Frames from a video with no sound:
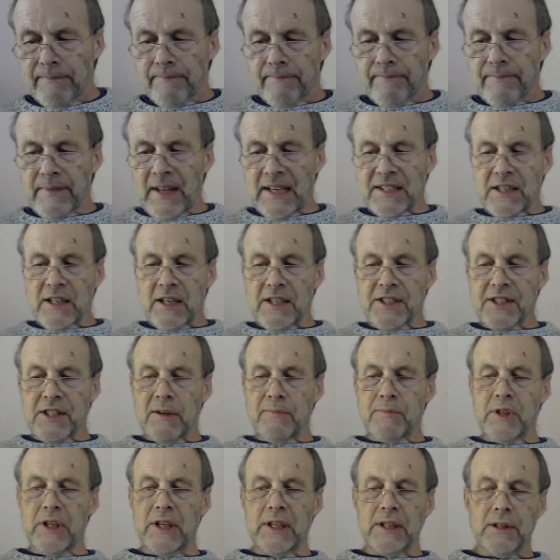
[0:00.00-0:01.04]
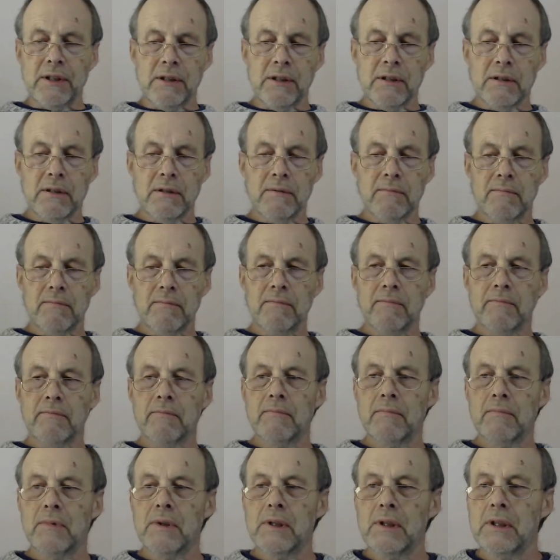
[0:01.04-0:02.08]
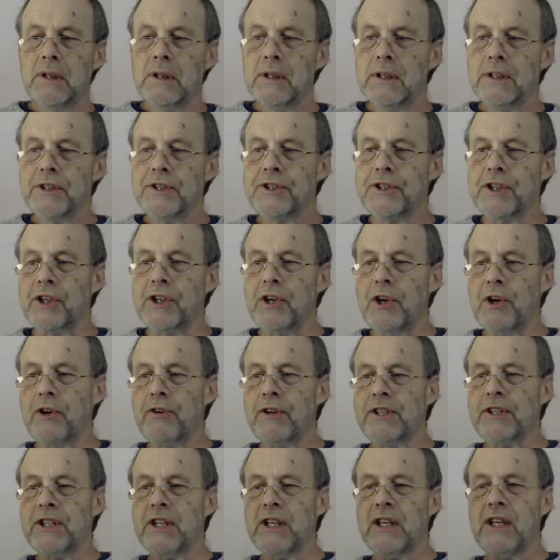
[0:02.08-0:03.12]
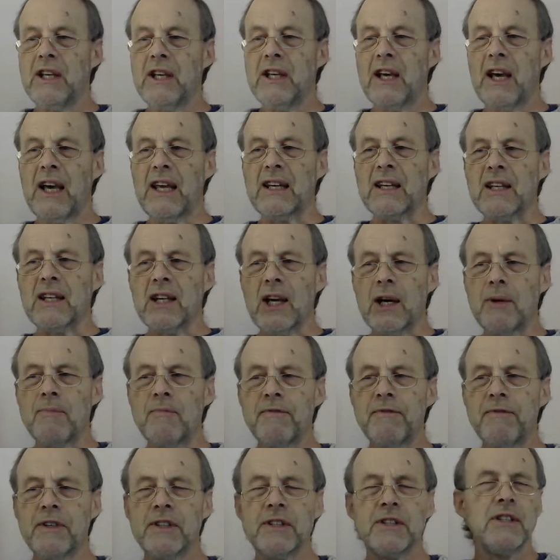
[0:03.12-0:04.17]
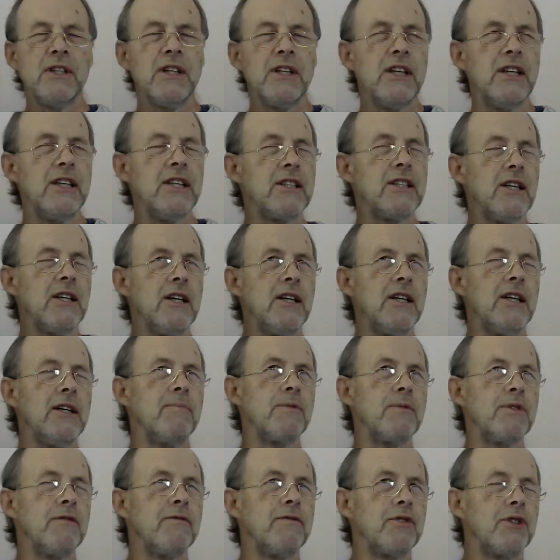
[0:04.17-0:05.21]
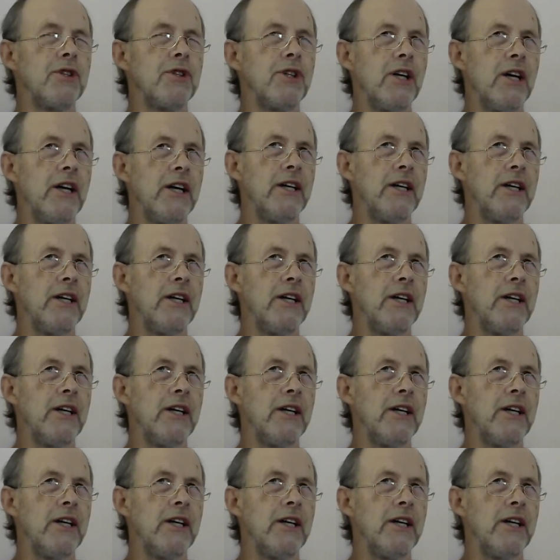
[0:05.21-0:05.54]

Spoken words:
that's our subject. Security and comfort in times of trial.